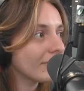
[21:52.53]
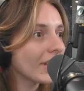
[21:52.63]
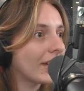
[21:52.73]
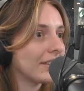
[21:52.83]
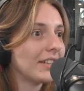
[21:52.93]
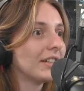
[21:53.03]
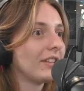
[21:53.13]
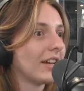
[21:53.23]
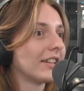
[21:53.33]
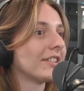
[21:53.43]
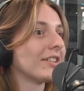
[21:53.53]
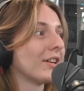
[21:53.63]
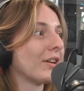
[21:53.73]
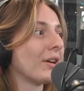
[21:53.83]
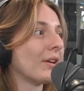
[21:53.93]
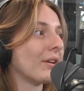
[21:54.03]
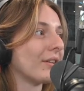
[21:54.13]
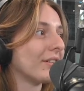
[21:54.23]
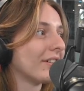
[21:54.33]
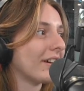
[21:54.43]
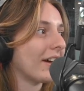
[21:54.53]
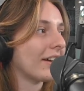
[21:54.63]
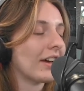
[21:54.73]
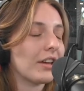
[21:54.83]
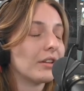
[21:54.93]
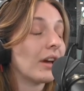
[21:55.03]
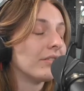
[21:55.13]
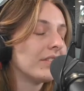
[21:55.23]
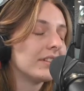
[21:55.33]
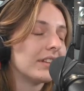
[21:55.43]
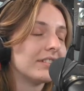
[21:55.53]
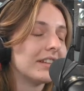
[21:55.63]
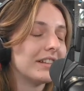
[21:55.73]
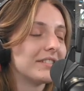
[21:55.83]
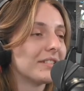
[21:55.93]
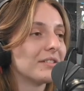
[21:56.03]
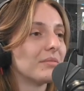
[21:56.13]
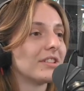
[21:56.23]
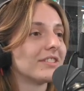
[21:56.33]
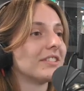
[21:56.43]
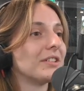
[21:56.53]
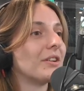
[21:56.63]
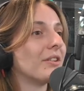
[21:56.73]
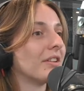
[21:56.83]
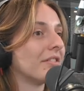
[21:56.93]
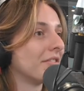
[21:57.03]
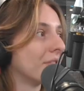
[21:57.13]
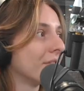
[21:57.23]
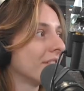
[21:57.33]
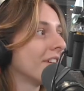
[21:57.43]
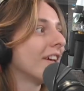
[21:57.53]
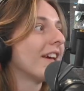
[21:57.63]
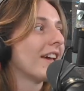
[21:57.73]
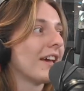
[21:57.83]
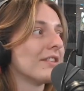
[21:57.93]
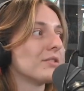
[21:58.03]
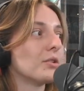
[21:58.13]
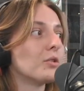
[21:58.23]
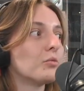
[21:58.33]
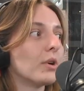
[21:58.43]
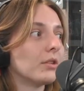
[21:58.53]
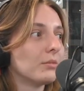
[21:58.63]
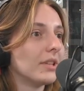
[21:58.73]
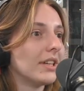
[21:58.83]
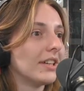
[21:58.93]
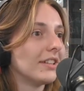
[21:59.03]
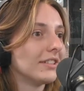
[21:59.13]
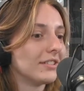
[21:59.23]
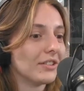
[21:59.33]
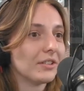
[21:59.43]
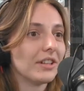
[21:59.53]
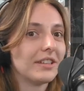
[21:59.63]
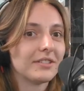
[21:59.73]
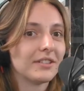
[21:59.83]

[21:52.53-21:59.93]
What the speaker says: And here, like I think that they listen, but they're on the phone, and so when we don't listen